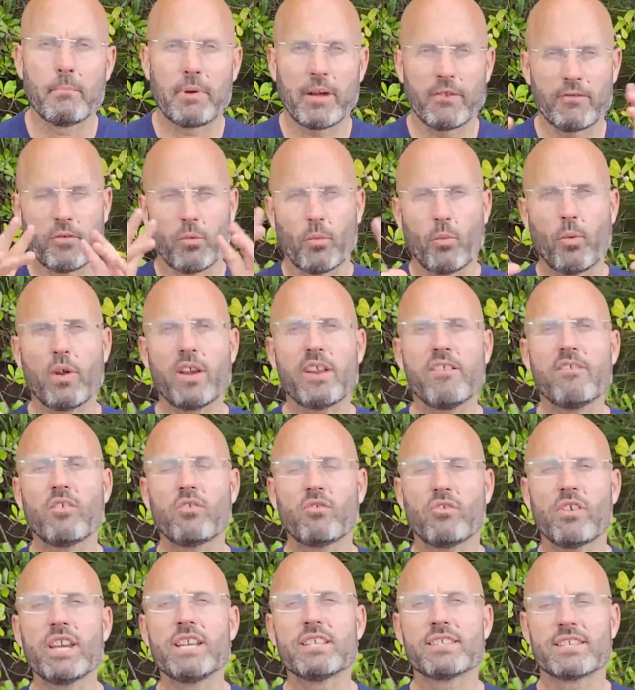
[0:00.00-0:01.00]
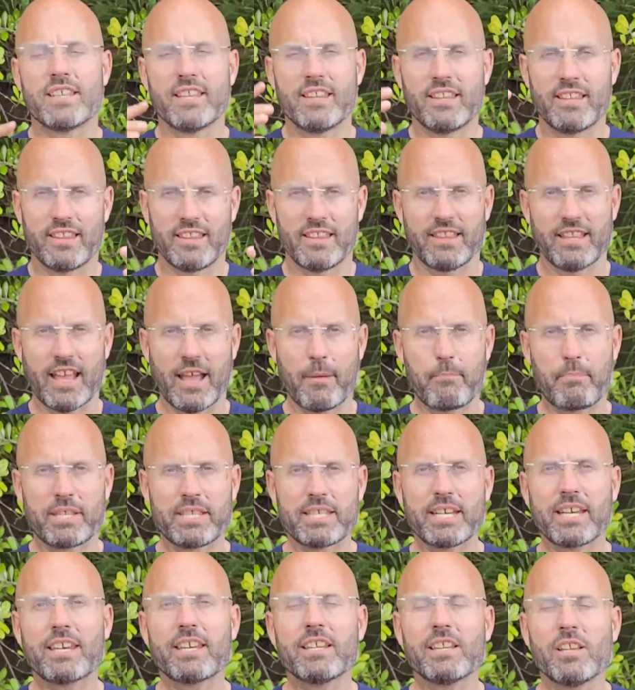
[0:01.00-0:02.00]
but for whatever reason a
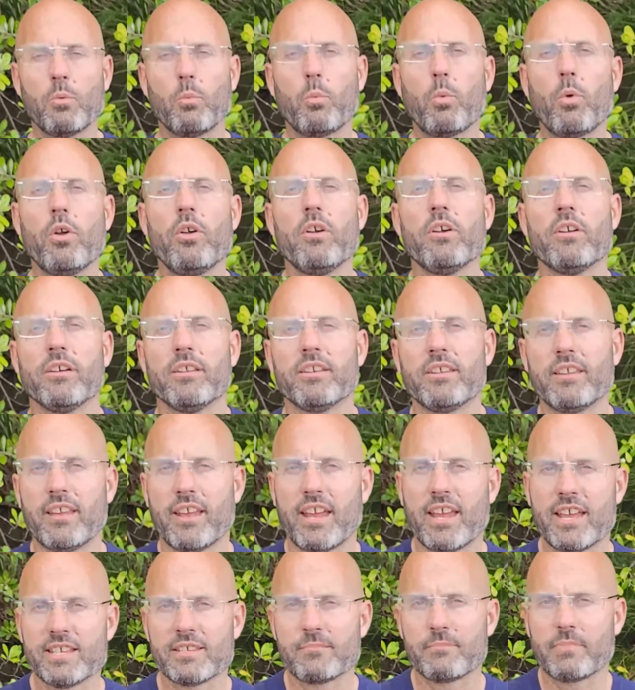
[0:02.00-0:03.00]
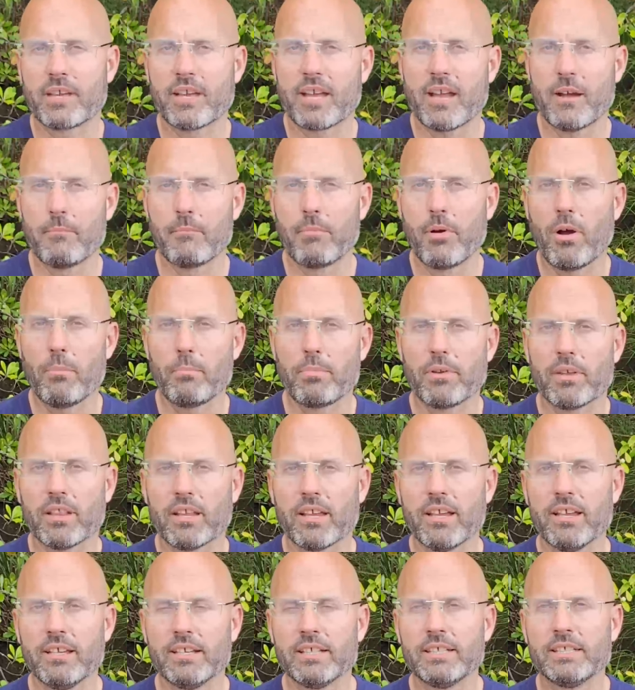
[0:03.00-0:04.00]
particular word has become
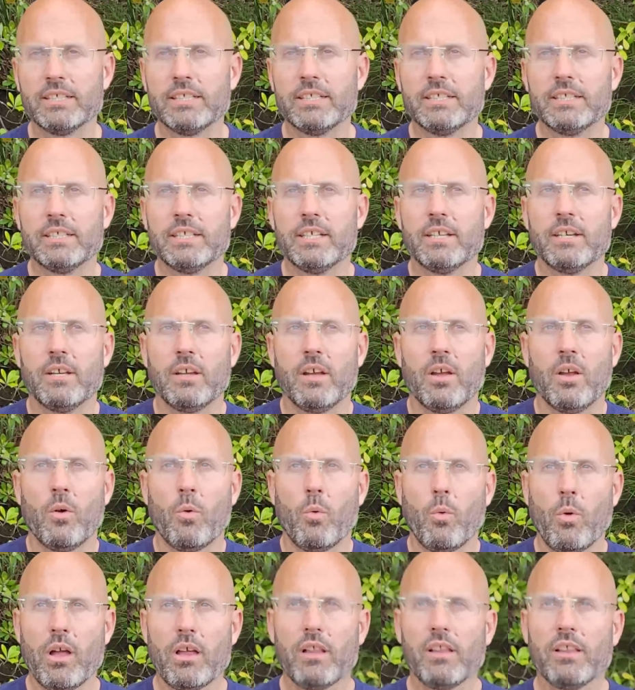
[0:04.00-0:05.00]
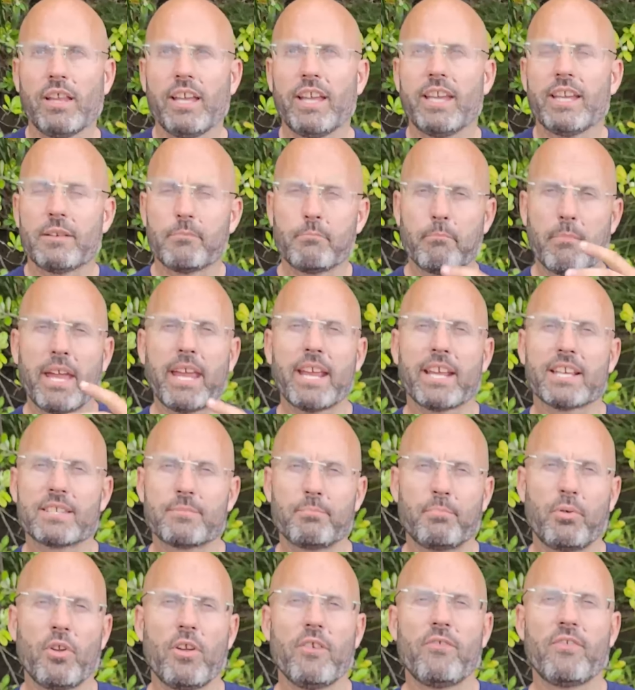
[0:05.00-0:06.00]
popular, well, it makes
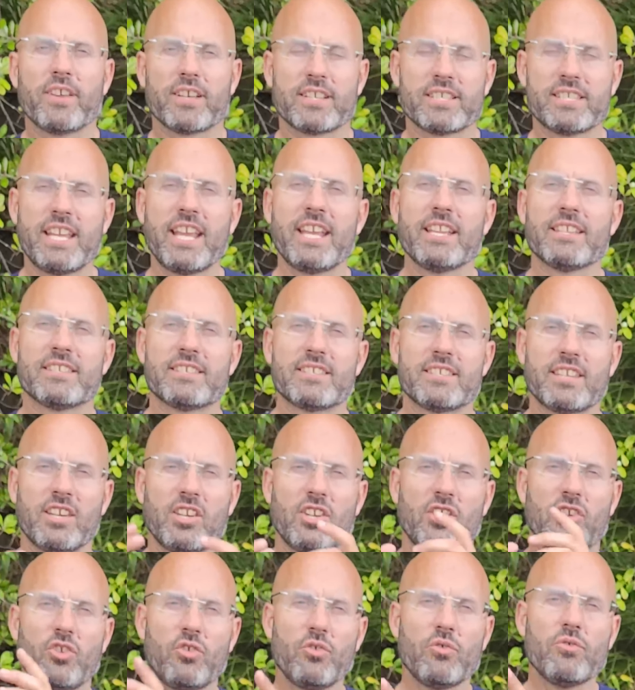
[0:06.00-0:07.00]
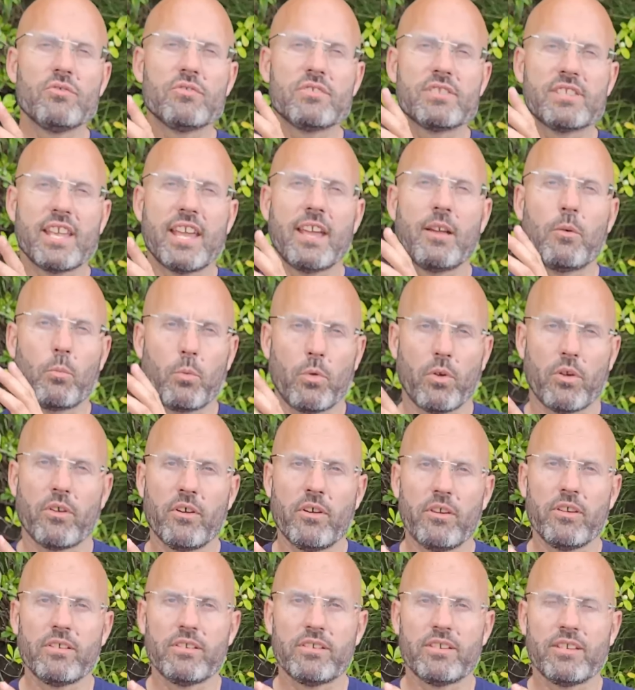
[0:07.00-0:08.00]
perfect sense to use that
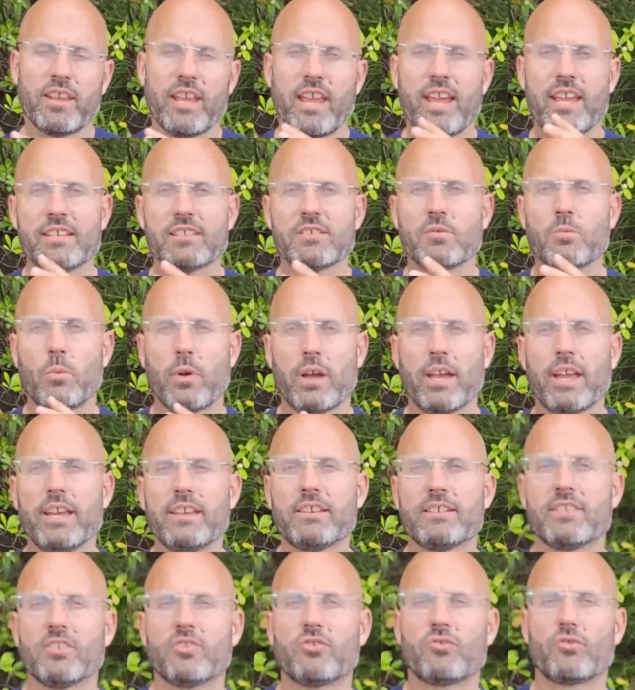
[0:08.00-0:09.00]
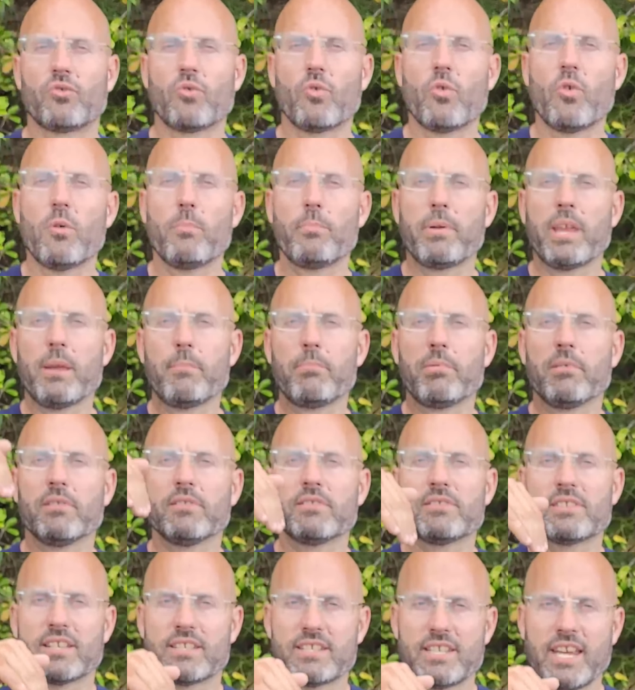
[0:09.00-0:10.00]
word as a way to draw
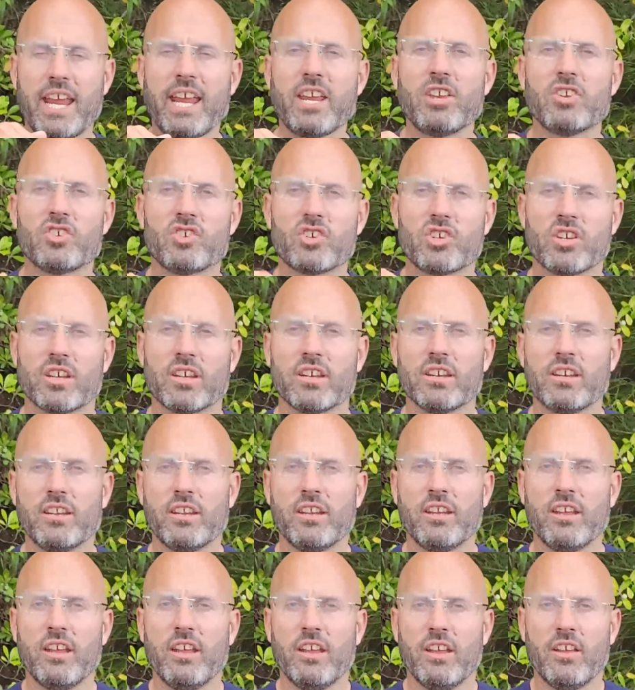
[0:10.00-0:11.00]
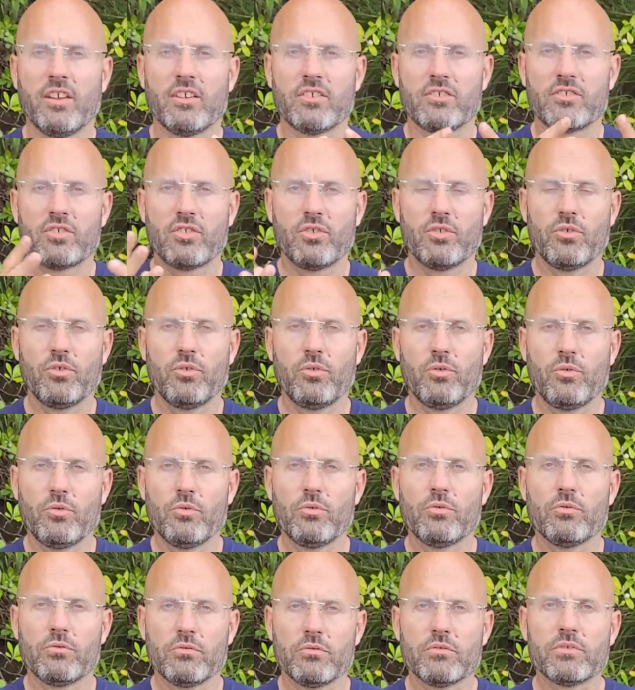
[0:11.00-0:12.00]
people's attention
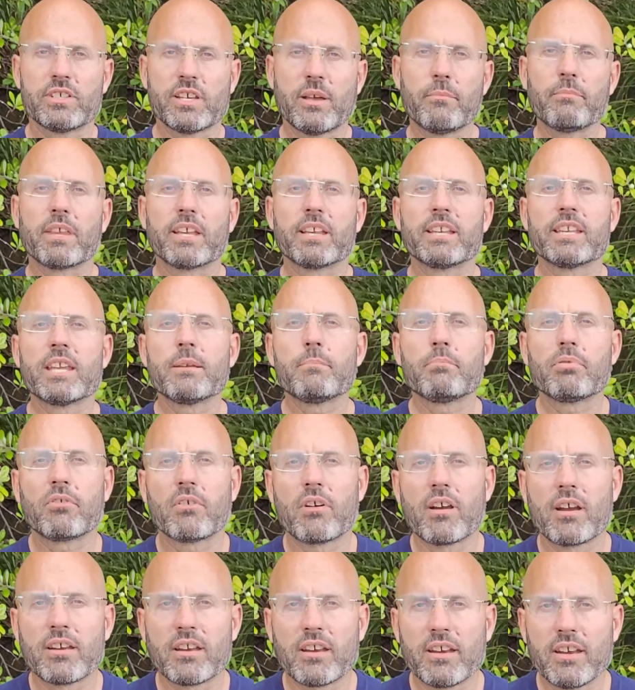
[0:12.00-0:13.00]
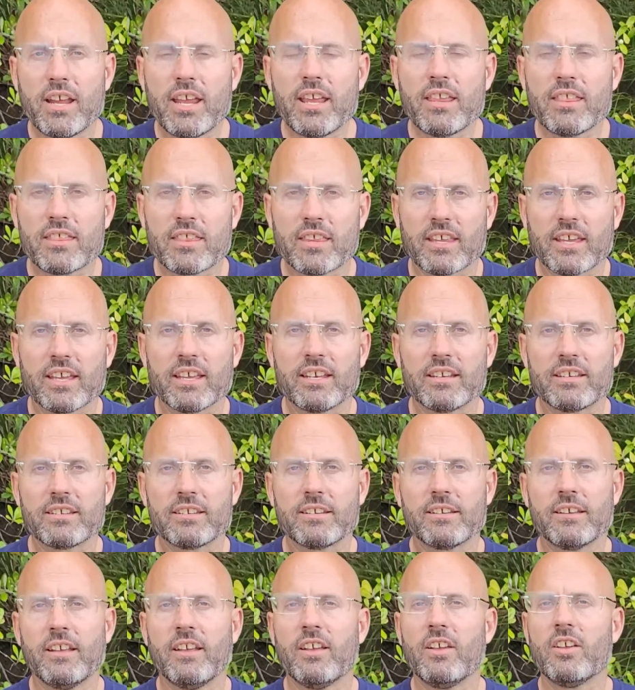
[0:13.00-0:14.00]
to something deeper underneath it,
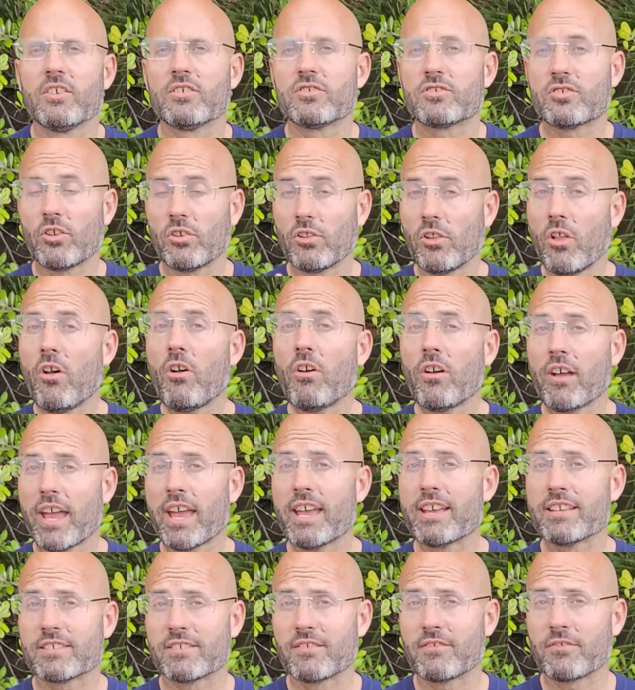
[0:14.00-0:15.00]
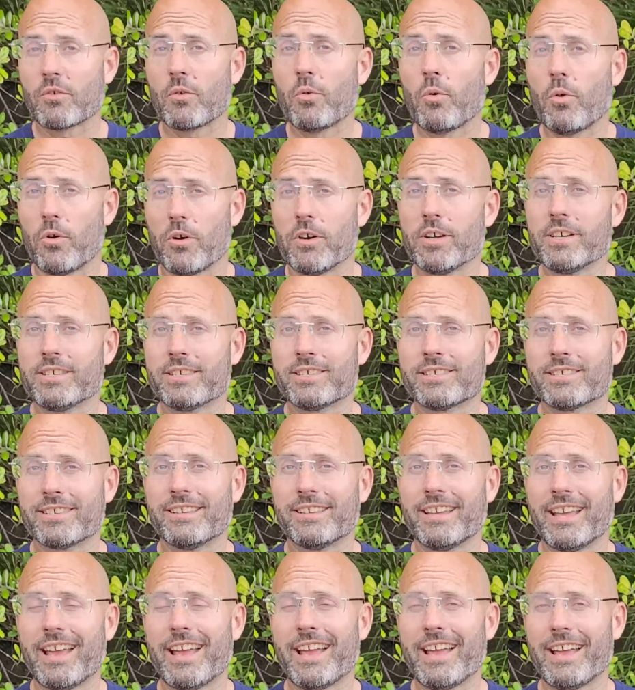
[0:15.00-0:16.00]
so long as, of course,
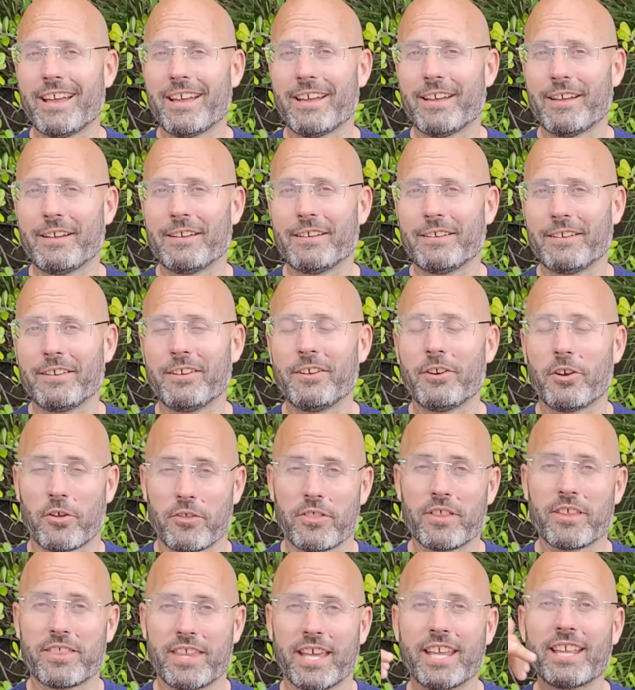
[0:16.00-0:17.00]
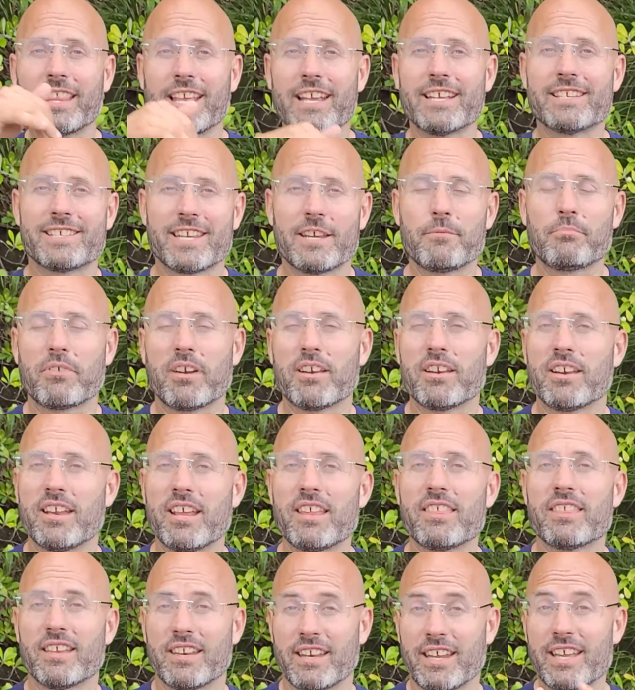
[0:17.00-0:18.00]
the thing that's deeper
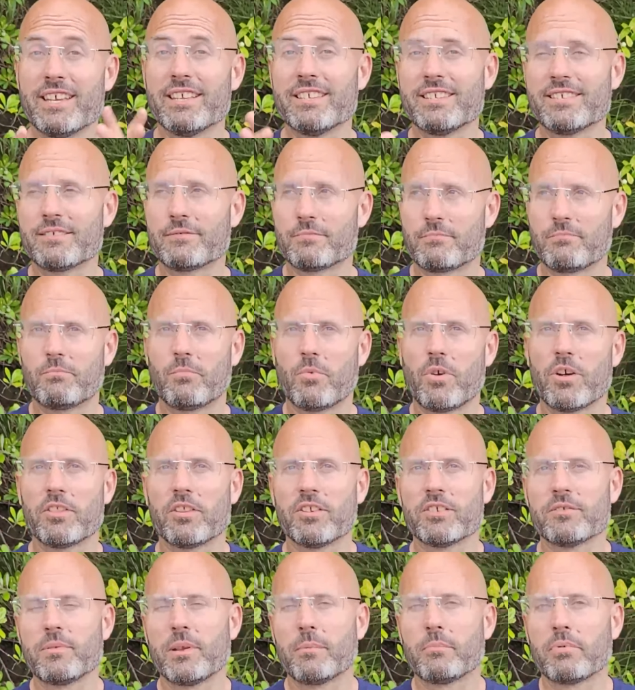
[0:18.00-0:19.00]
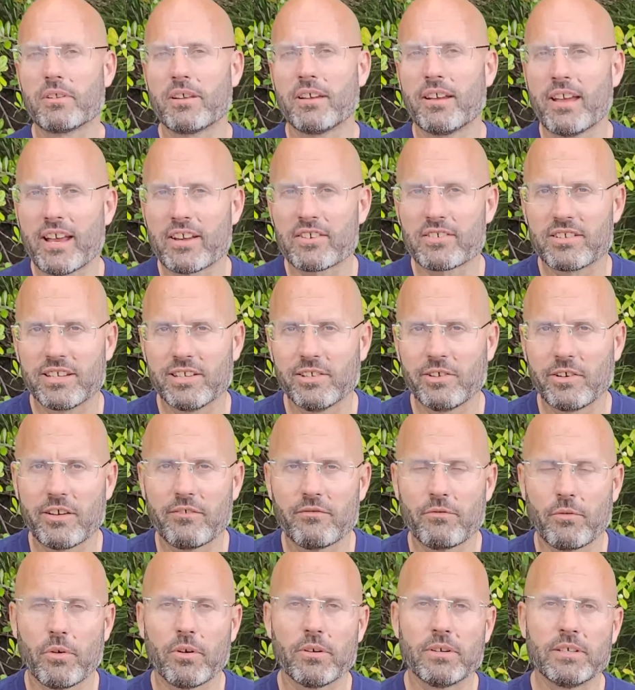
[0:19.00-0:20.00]
underneath it is what those people are actually
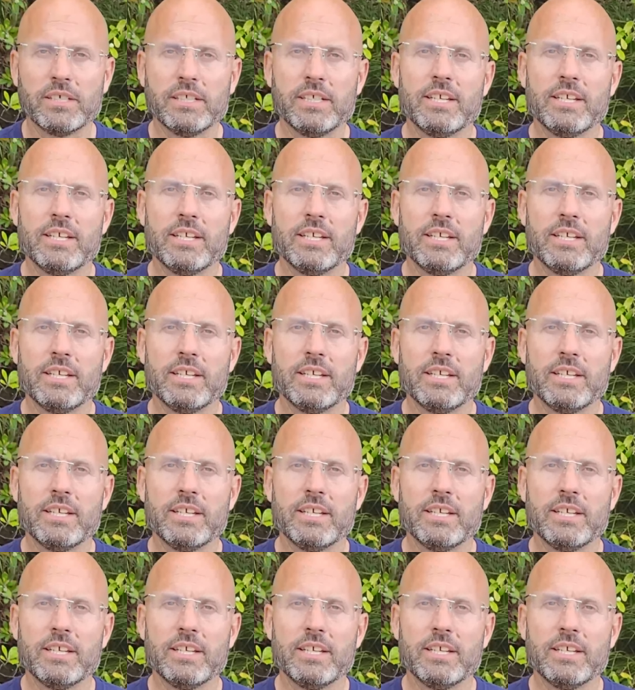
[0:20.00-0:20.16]
looking for.